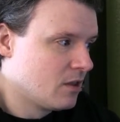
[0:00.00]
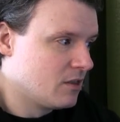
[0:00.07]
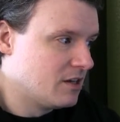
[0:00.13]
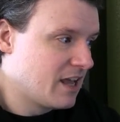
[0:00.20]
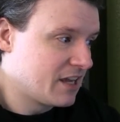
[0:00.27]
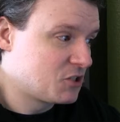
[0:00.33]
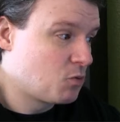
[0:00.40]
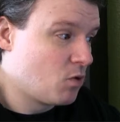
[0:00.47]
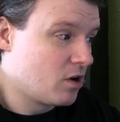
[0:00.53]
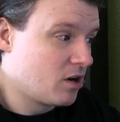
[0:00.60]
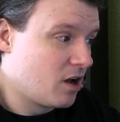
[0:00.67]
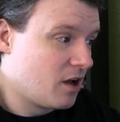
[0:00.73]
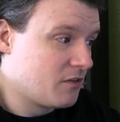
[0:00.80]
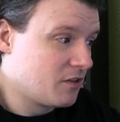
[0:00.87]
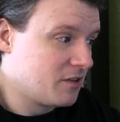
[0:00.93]
The next one
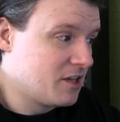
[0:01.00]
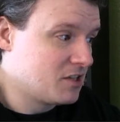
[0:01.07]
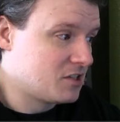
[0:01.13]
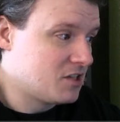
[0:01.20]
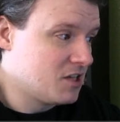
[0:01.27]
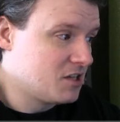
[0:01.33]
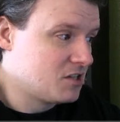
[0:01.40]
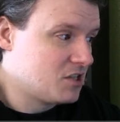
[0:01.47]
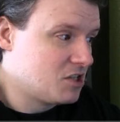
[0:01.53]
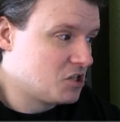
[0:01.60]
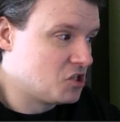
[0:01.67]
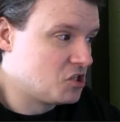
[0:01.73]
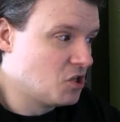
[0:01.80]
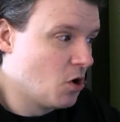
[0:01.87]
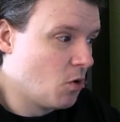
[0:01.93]
on the list is the
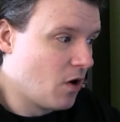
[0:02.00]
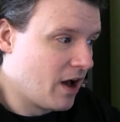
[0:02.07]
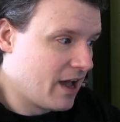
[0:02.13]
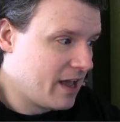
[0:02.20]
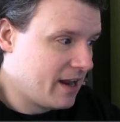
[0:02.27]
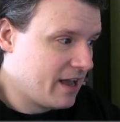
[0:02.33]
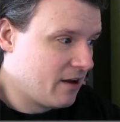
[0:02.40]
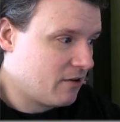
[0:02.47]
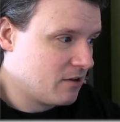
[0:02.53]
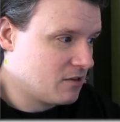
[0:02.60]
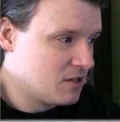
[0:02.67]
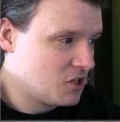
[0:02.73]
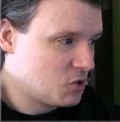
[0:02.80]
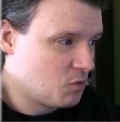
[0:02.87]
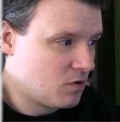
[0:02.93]
Snow Hideout,
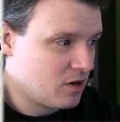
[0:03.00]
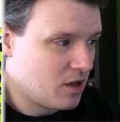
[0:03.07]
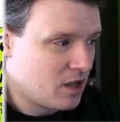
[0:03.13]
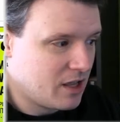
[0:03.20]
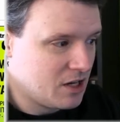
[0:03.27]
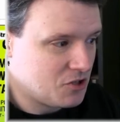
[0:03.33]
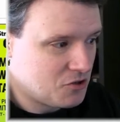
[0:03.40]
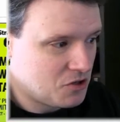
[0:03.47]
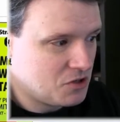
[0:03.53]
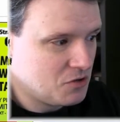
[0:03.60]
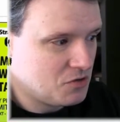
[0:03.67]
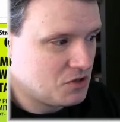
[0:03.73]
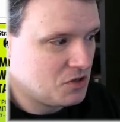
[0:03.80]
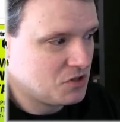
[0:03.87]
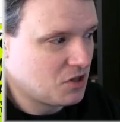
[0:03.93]
and this one
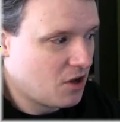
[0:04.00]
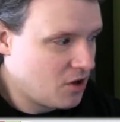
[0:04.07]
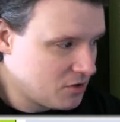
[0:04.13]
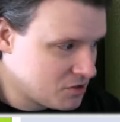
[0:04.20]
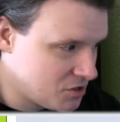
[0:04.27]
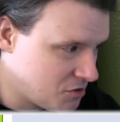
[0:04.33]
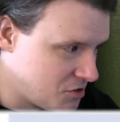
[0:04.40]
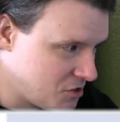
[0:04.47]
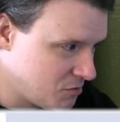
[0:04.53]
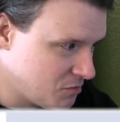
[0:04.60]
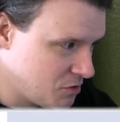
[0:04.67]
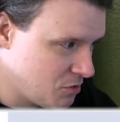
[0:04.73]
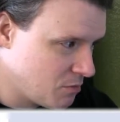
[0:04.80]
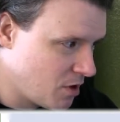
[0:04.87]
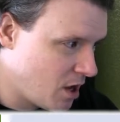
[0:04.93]
introduces also
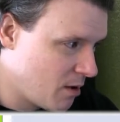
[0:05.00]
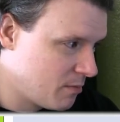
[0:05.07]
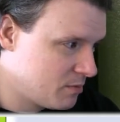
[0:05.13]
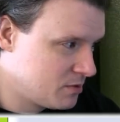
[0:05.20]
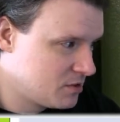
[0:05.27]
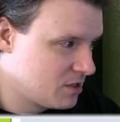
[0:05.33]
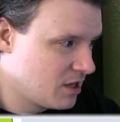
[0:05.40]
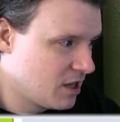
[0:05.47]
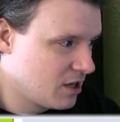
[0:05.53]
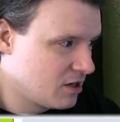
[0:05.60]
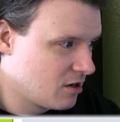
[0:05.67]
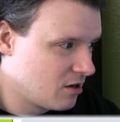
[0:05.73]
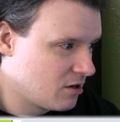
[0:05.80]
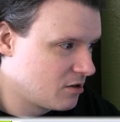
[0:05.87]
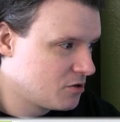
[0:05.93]
some new mobs
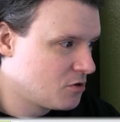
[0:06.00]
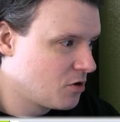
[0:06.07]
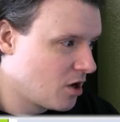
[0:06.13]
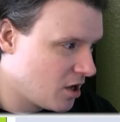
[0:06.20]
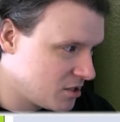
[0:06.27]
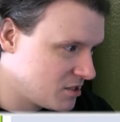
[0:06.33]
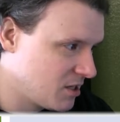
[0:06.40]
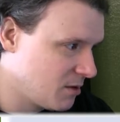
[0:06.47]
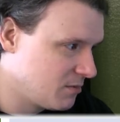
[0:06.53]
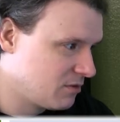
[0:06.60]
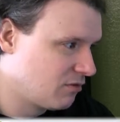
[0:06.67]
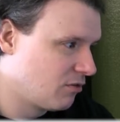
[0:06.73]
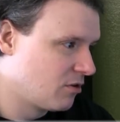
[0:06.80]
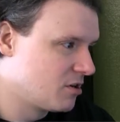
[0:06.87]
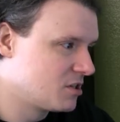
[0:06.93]
or new concepts
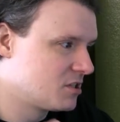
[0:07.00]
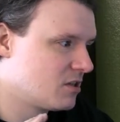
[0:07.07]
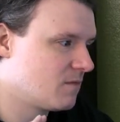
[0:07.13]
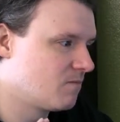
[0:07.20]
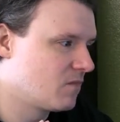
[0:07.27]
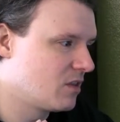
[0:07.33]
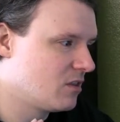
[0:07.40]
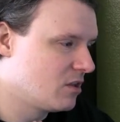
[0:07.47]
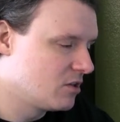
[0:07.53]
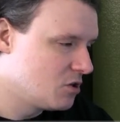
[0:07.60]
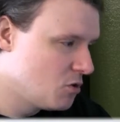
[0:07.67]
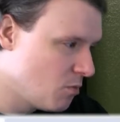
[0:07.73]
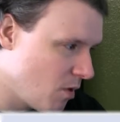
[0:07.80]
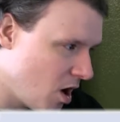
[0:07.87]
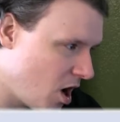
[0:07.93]
for us. The
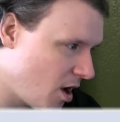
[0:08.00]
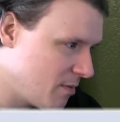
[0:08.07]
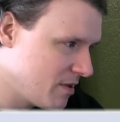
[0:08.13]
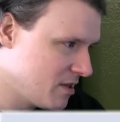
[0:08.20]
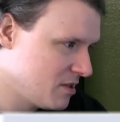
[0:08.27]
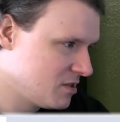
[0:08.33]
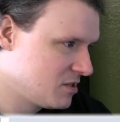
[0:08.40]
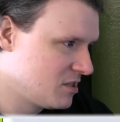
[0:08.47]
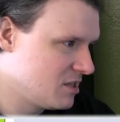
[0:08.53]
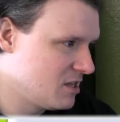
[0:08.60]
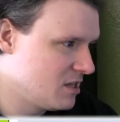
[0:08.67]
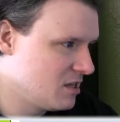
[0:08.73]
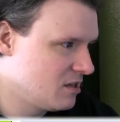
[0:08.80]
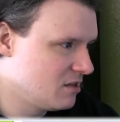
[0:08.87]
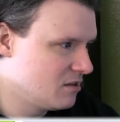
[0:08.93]
new mob is
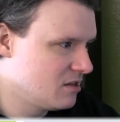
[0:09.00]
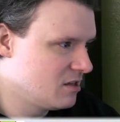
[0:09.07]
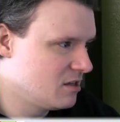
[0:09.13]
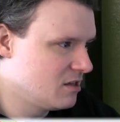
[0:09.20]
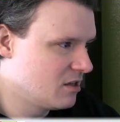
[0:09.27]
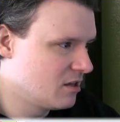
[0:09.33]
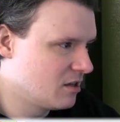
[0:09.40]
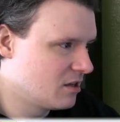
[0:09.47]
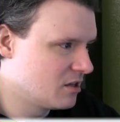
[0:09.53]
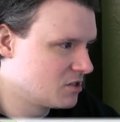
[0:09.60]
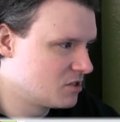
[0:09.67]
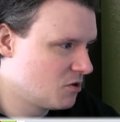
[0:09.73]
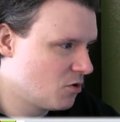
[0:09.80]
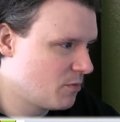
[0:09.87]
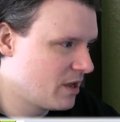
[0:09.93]
the
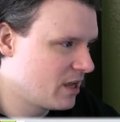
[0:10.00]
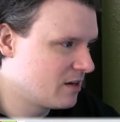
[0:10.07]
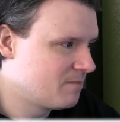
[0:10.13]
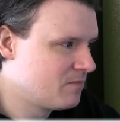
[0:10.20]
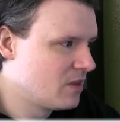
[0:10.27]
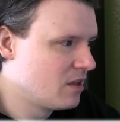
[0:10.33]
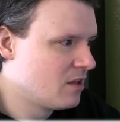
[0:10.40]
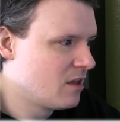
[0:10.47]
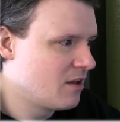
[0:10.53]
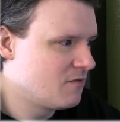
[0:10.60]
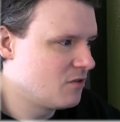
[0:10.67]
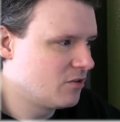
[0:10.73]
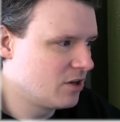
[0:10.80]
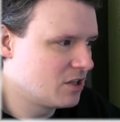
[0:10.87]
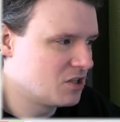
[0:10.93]
snowman. If
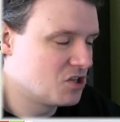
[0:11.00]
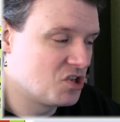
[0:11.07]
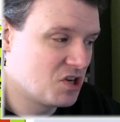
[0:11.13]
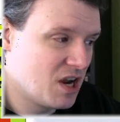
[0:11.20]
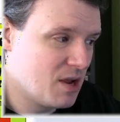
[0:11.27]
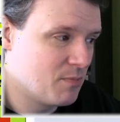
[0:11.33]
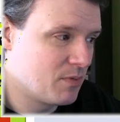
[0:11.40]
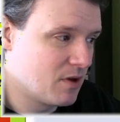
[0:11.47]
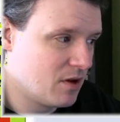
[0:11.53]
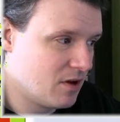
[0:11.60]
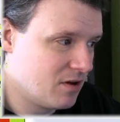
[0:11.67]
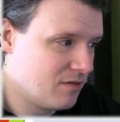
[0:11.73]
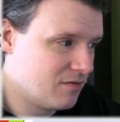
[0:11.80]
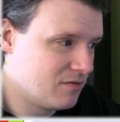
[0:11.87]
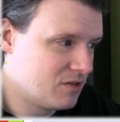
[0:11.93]
you look at the shape
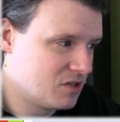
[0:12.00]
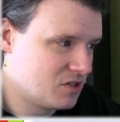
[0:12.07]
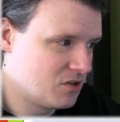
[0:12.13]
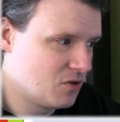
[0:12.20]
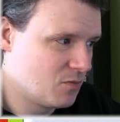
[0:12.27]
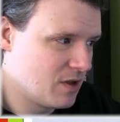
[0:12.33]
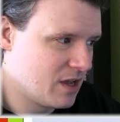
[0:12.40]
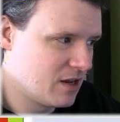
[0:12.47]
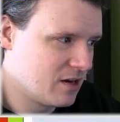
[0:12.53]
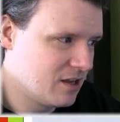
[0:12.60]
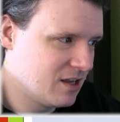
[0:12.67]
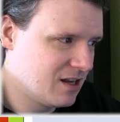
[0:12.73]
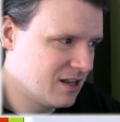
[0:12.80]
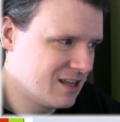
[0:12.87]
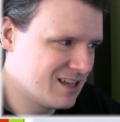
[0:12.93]
of the snowman,
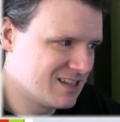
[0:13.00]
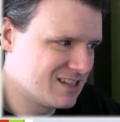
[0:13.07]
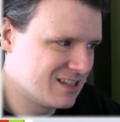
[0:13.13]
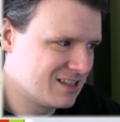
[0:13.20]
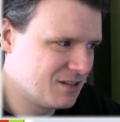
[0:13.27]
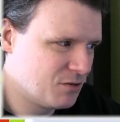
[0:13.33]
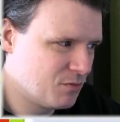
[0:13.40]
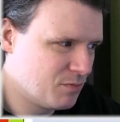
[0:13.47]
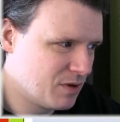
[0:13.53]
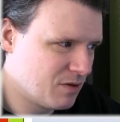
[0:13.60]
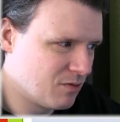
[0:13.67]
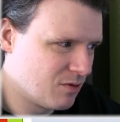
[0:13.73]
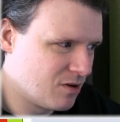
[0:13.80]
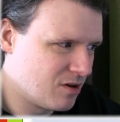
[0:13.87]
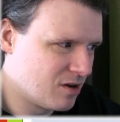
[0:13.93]
it is a little
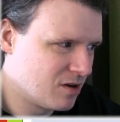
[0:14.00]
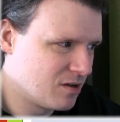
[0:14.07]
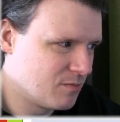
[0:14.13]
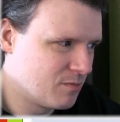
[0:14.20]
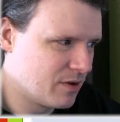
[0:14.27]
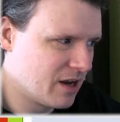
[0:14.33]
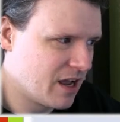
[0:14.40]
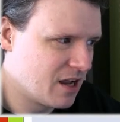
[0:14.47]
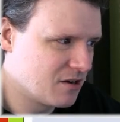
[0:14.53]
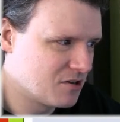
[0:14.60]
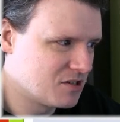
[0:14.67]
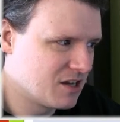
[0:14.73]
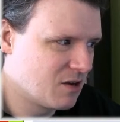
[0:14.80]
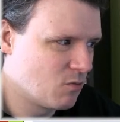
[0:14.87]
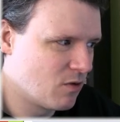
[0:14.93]
bit wrong, but I
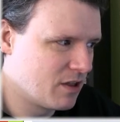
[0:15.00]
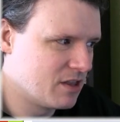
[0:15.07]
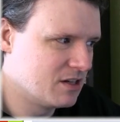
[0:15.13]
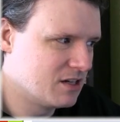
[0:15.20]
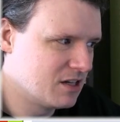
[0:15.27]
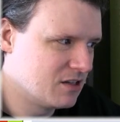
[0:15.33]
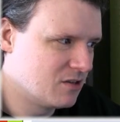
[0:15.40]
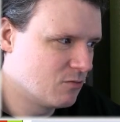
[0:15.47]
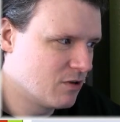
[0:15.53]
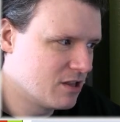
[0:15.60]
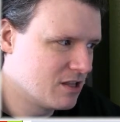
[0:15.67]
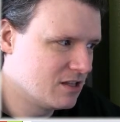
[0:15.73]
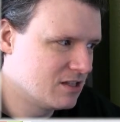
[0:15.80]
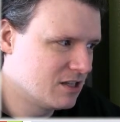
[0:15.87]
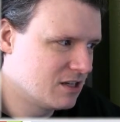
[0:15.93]
understand why they did it the way
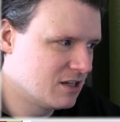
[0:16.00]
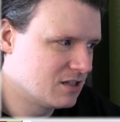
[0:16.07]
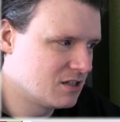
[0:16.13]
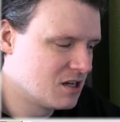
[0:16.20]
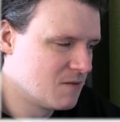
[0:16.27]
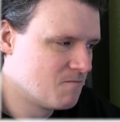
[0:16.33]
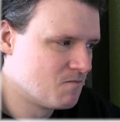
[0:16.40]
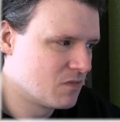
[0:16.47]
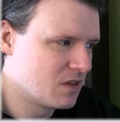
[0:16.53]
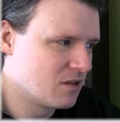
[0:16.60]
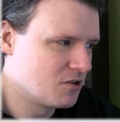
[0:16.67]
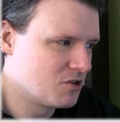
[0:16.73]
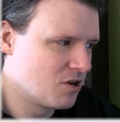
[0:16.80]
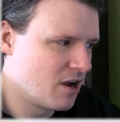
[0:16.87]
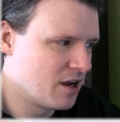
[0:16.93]
they did it.
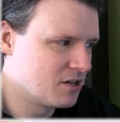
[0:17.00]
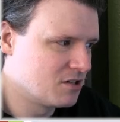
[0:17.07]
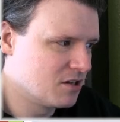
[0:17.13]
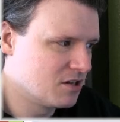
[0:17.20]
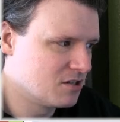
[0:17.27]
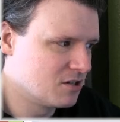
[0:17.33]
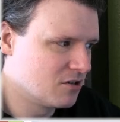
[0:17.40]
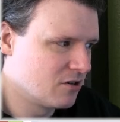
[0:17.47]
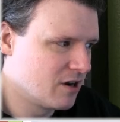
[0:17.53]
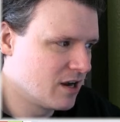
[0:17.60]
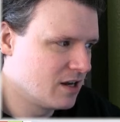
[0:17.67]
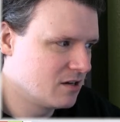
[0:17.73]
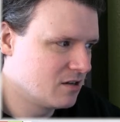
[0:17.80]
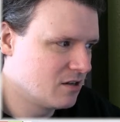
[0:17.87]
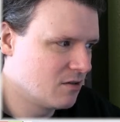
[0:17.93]
They're trying to
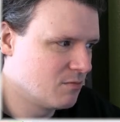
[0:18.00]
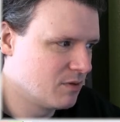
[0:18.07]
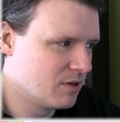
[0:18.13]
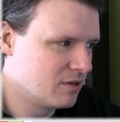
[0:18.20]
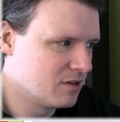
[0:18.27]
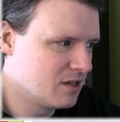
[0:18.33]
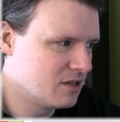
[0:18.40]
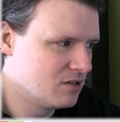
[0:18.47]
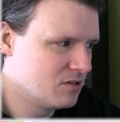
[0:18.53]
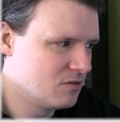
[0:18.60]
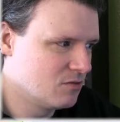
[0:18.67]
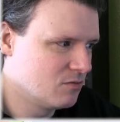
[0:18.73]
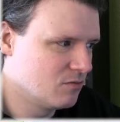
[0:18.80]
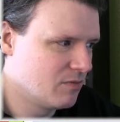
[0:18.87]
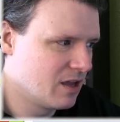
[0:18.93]
integrate the ability
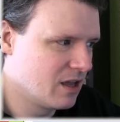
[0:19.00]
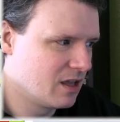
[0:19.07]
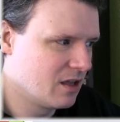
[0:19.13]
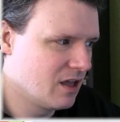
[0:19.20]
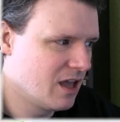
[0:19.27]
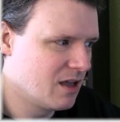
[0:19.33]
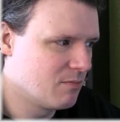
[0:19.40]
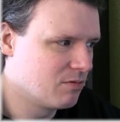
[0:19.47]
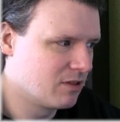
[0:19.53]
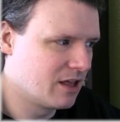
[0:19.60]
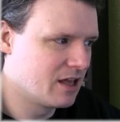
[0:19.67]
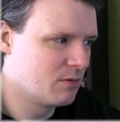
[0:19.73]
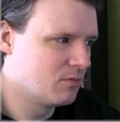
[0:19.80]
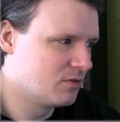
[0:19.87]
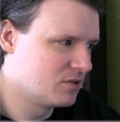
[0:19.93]
to make it a
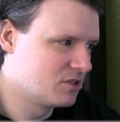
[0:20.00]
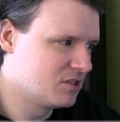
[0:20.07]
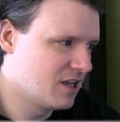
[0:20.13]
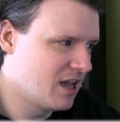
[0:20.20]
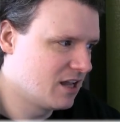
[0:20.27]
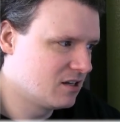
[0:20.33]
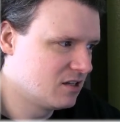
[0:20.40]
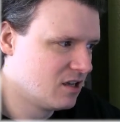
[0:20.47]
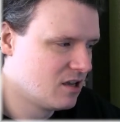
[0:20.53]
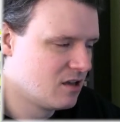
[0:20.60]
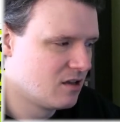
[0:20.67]
playable set.